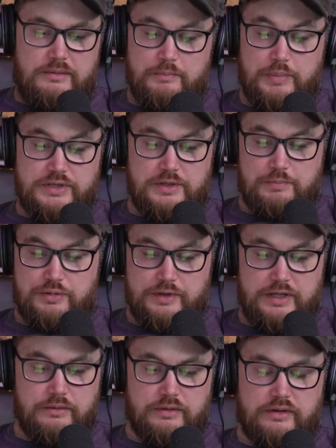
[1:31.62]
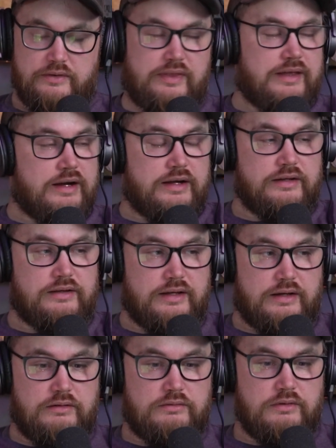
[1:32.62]
bunch of pre-orders that I had
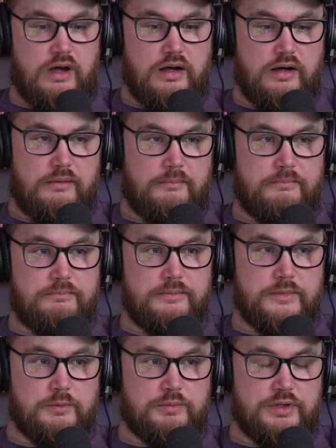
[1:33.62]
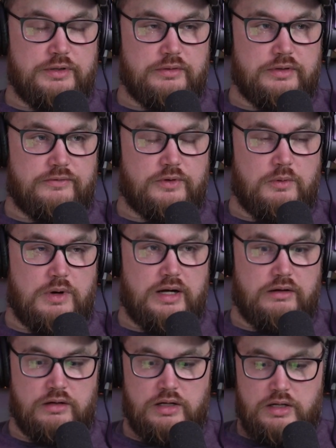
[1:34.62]
pre-ordered for a
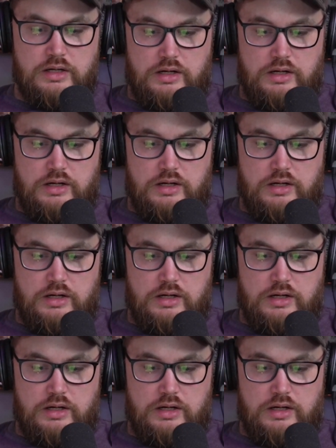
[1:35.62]
while.